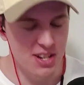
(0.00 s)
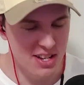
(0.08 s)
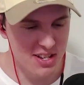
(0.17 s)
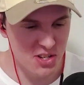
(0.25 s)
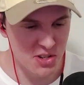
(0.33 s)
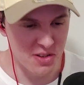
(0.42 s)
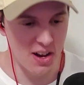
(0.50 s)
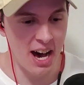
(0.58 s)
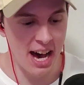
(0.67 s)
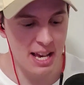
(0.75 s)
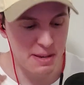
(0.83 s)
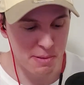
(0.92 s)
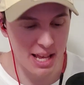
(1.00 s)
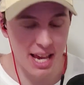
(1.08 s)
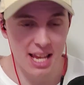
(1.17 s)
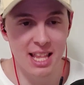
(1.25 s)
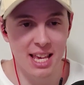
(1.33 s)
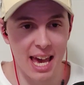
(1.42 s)
Dude, I played
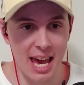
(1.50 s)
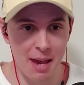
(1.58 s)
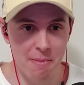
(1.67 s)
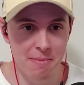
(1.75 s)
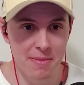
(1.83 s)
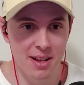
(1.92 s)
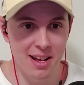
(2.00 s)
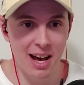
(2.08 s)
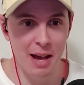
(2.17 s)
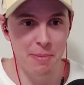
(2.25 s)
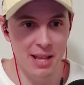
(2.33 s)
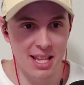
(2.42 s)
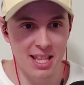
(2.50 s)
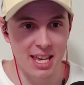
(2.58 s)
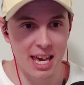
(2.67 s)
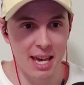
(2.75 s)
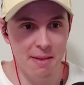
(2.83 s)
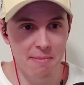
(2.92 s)
the
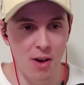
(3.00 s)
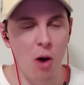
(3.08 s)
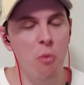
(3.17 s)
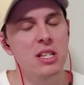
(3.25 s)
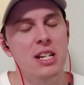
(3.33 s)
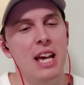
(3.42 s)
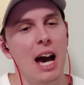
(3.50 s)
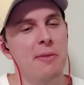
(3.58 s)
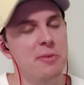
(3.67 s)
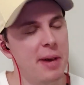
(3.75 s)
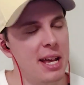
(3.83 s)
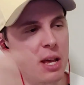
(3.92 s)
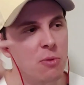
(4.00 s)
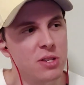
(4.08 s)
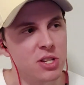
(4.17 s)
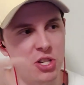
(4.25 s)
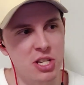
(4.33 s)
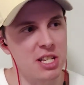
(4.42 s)
game. I wasn't a garbage man. It was
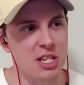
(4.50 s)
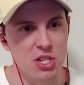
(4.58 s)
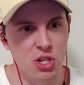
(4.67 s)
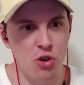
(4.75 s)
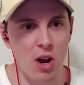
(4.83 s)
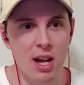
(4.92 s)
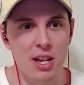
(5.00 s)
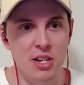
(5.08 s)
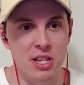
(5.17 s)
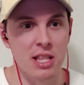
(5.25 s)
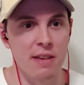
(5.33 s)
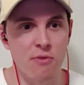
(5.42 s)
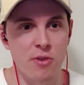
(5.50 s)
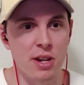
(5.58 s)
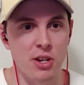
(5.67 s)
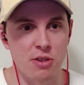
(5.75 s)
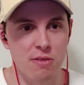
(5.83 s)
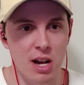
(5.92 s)
just a truck
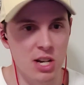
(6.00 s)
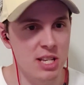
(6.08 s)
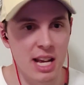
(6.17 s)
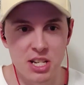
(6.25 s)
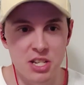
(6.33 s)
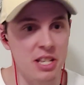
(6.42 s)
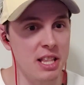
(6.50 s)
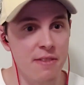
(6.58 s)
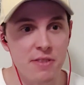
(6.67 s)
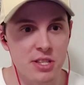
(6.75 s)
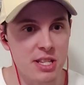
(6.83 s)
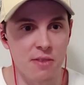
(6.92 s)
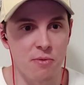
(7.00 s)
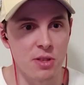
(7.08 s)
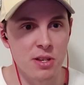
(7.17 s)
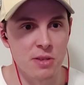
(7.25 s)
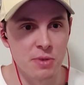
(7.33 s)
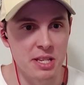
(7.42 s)
delivery. I just had to deliver stuff with
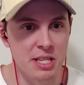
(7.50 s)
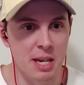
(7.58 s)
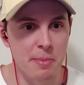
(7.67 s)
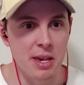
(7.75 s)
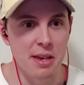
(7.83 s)
a semi.